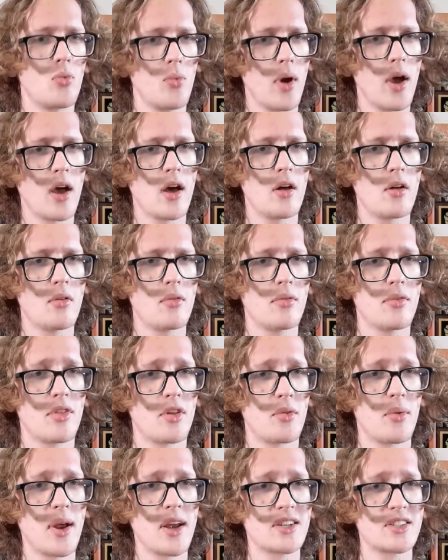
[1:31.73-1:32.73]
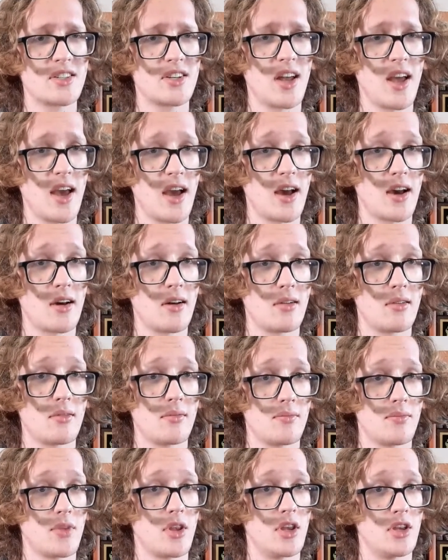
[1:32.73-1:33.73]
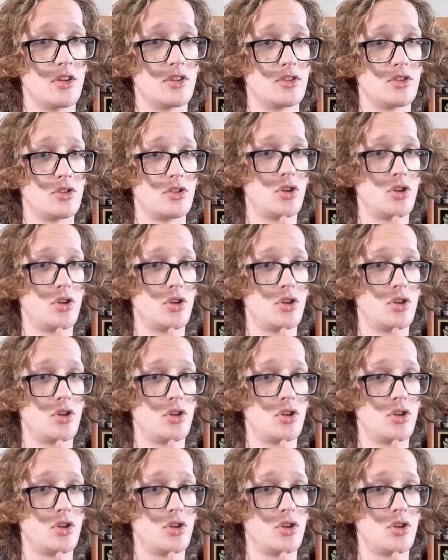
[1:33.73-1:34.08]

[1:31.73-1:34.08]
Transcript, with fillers: Well, the rationale is